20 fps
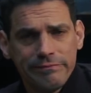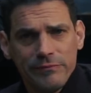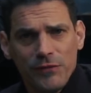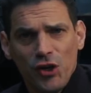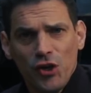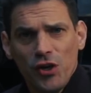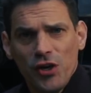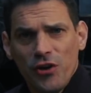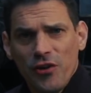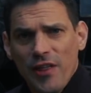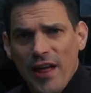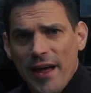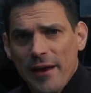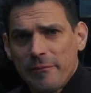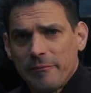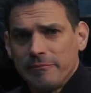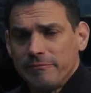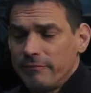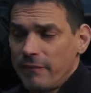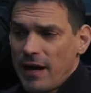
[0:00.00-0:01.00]
You can do that.
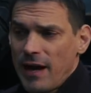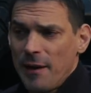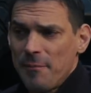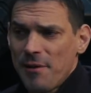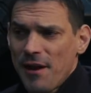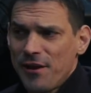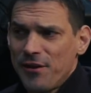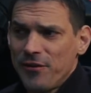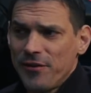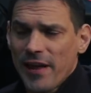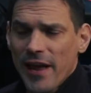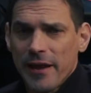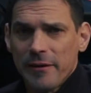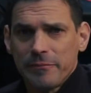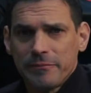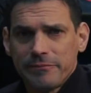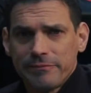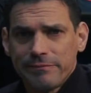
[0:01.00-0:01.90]
I'm not doing that.